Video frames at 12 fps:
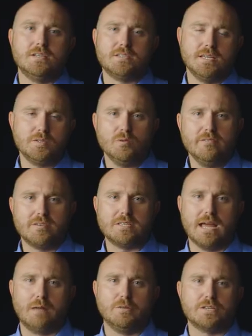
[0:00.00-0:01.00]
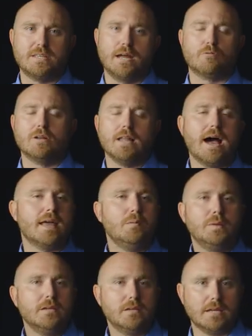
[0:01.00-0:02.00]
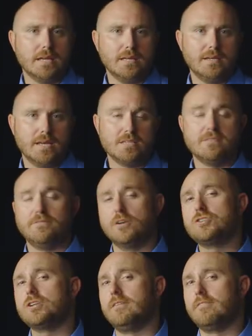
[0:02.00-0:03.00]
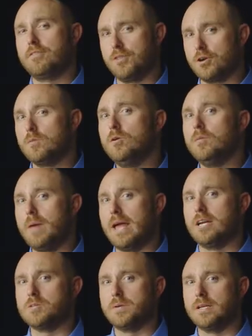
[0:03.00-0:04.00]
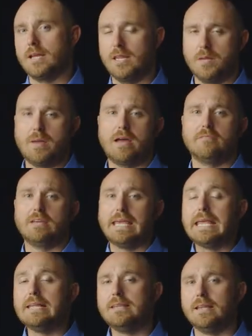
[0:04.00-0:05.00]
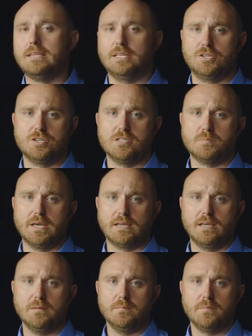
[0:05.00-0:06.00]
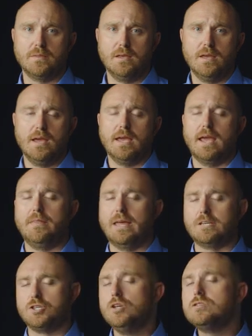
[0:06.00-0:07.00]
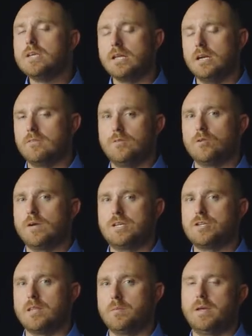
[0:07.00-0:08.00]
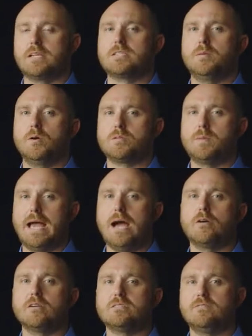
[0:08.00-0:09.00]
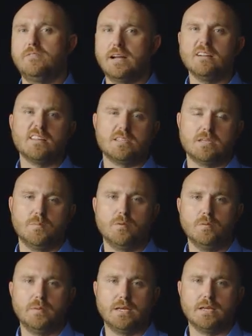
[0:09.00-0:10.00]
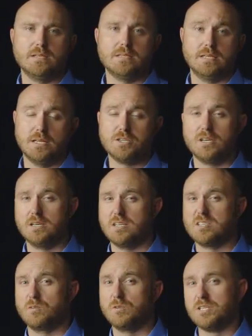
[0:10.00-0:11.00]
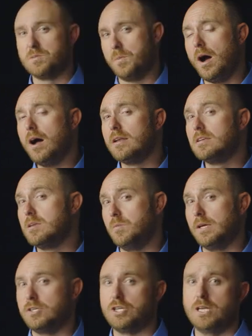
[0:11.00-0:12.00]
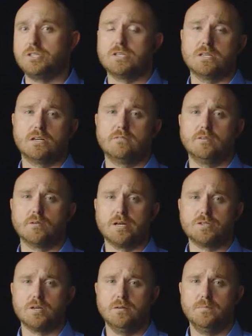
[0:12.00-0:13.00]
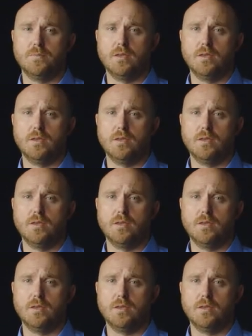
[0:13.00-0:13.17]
Since we've established that reliability is a function of thermal management and the amount of heat that the engine's making, and that choosing an air fuel ratio that makes the most power is fairly simple because the engine doesn't respond to big changes in air fuel ratio,